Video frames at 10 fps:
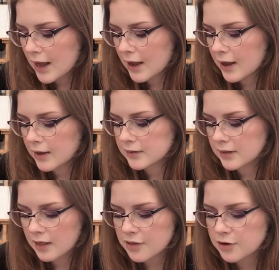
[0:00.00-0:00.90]
and
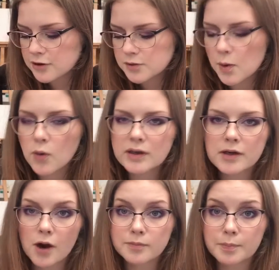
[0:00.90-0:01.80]
leather, smoke,
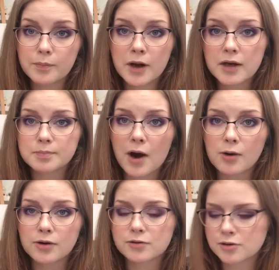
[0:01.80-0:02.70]
and
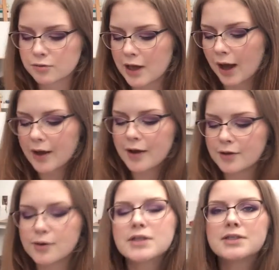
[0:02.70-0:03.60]
gunpowder. So yeah,
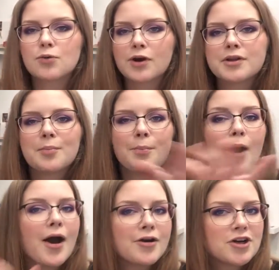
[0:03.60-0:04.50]
you can see where the
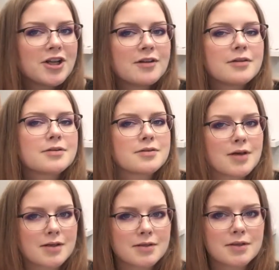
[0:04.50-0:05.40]
pirate and the
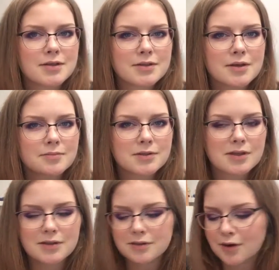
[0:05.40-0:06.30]
sexiness comes
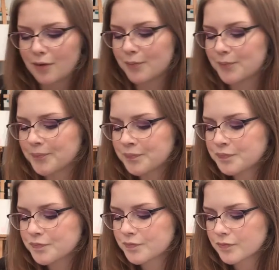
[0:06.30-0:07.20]
in, you know.
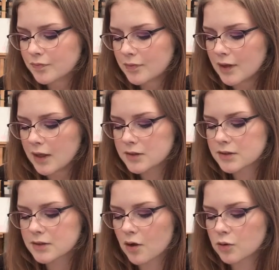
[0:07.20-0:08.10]

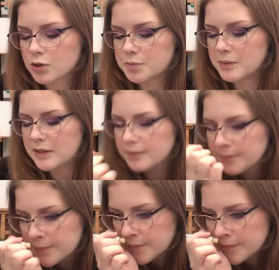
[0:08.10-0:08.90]
So to me,